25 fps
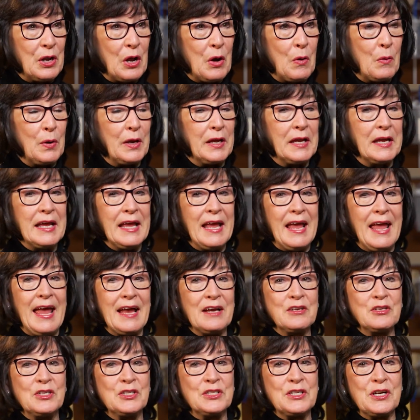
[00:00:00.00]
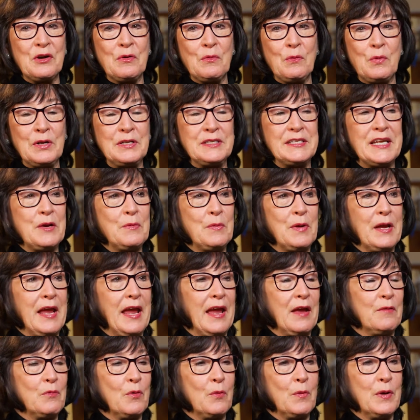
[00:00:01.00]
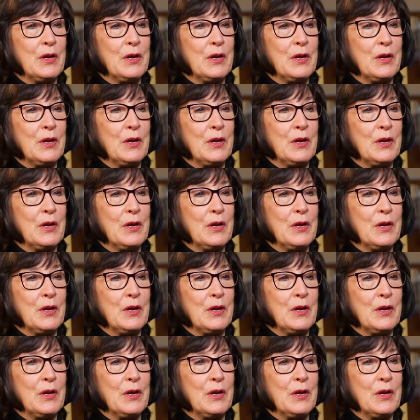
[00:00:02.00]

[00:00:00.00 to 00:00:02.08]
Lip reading: We actually started one day, we had what we